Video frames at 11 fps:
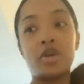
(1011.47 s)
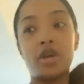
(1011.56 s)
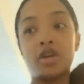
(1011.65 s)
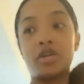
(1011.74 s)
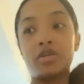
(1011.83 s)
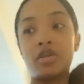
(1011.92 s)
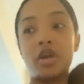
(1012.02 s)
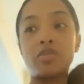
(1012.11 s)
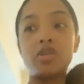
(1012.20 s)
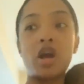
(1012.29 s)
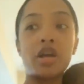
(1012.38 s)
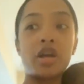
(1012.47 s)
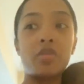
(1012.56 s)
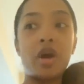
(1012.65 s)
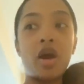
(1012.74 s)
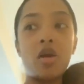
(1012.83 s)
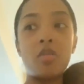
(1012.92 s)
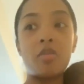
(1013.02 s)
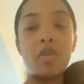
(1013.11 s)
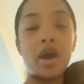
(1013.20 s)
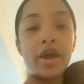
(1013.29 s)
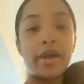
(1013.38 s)
But I'm talking about
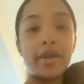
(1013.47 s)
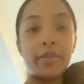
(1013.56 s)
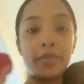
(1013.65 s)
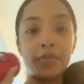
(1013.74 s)
my